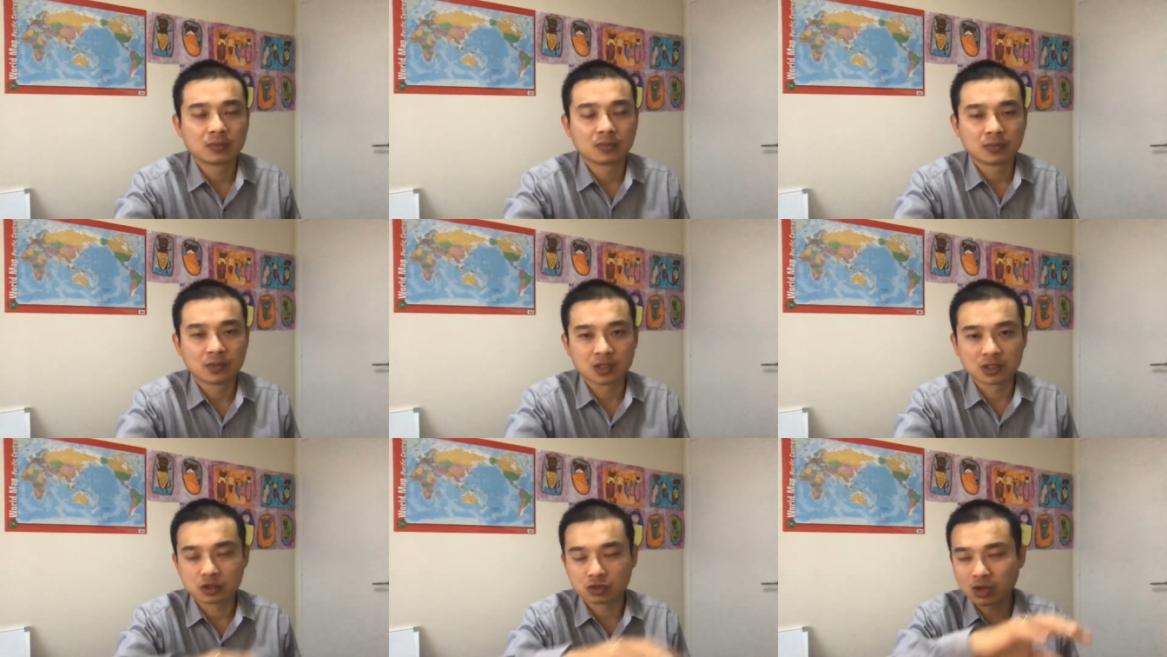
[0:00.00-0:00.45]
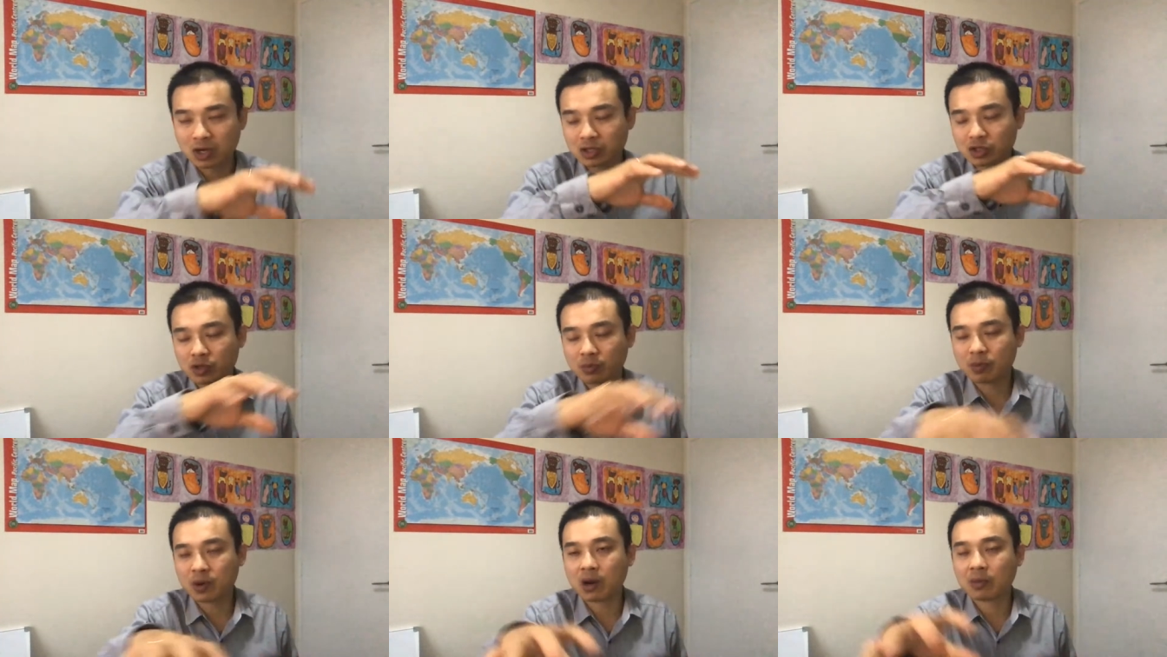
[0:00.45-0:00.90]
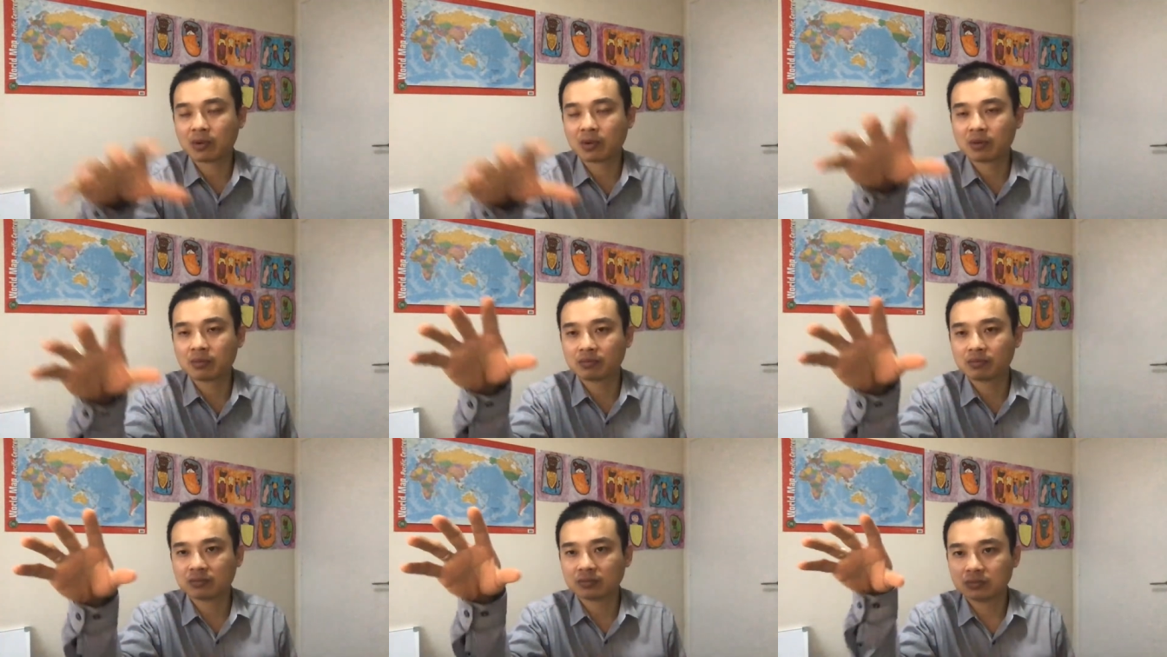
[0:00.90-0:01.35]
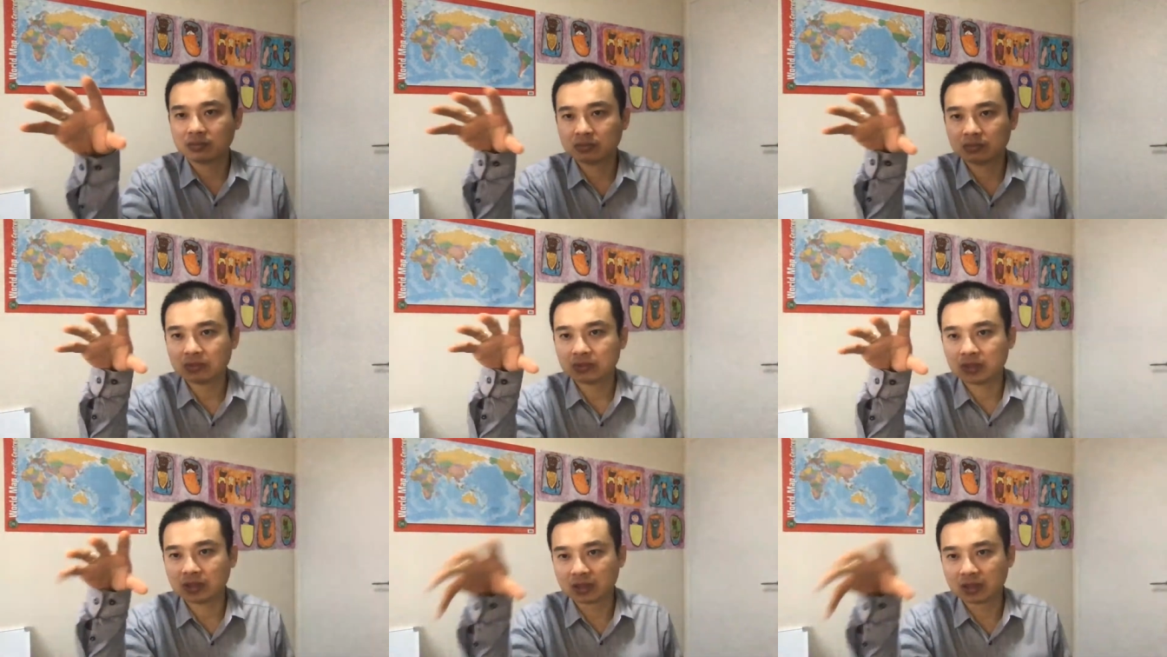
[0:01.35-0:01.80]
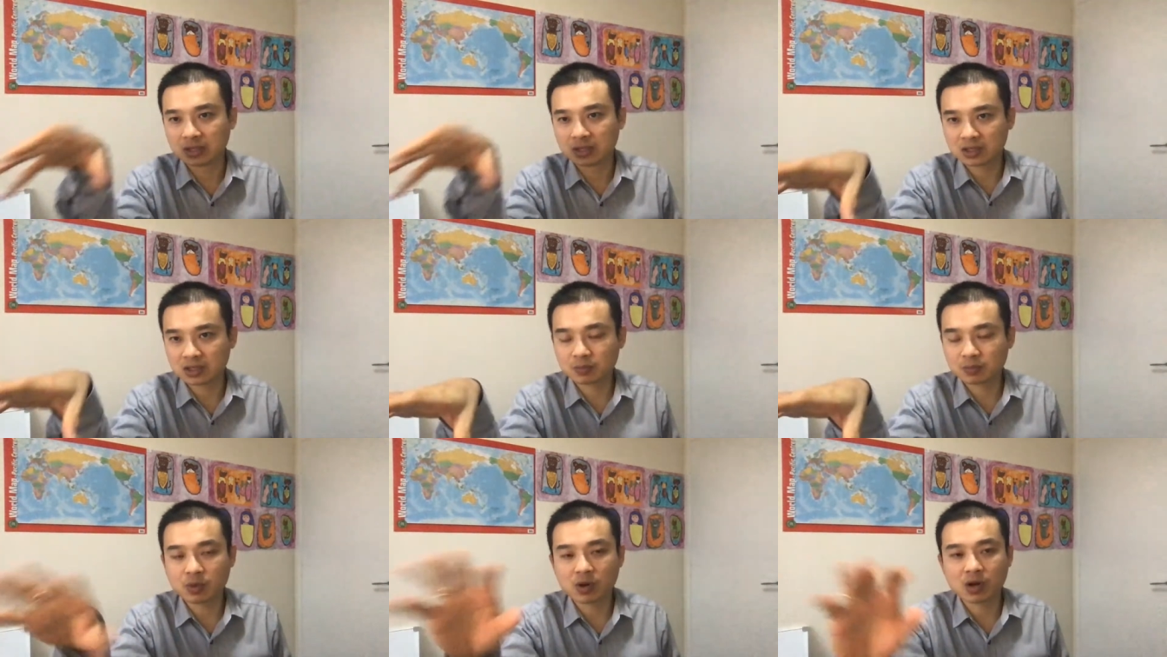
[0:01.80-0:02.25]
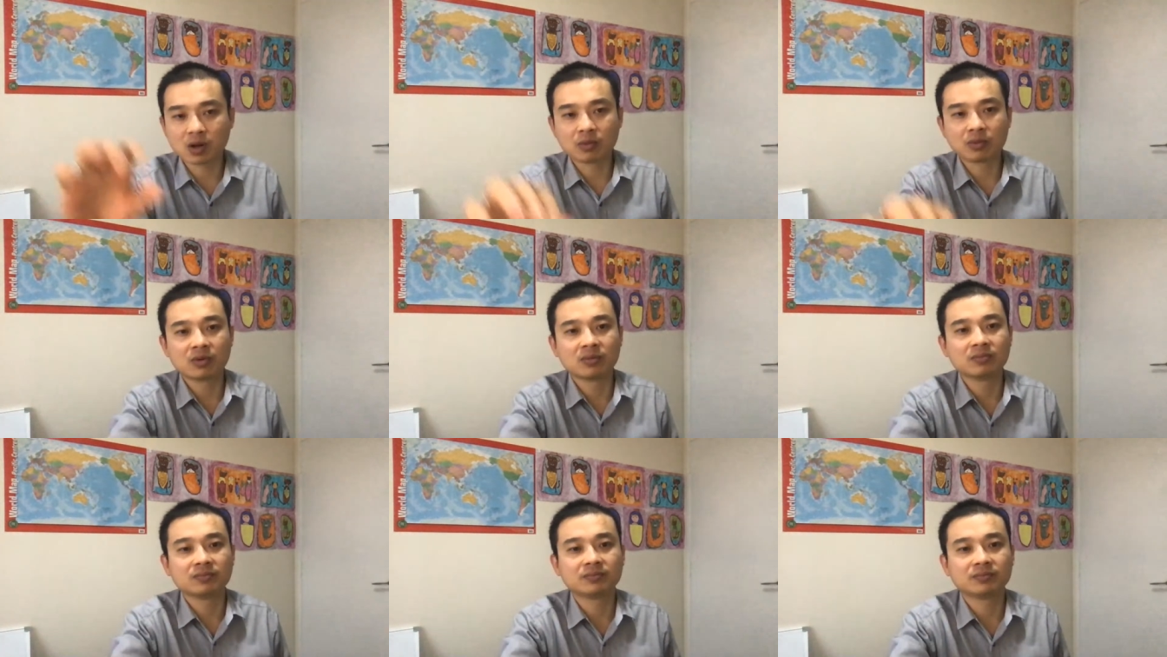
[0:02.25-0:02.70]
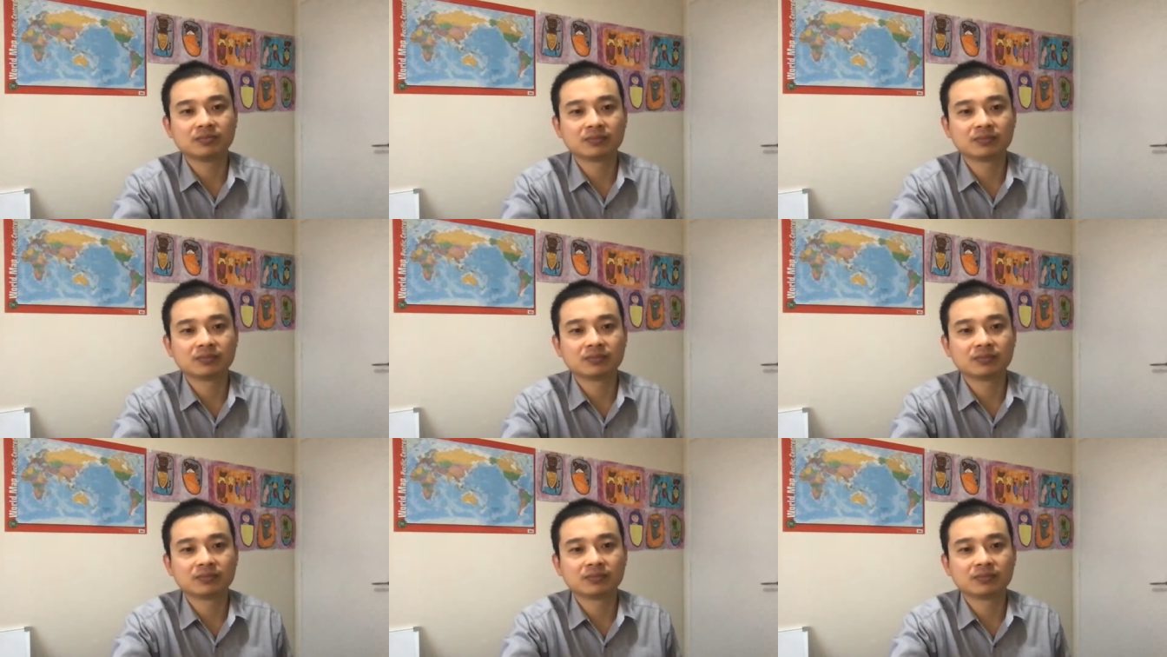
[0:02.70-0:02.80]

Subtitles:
the structural problem, the disc problem,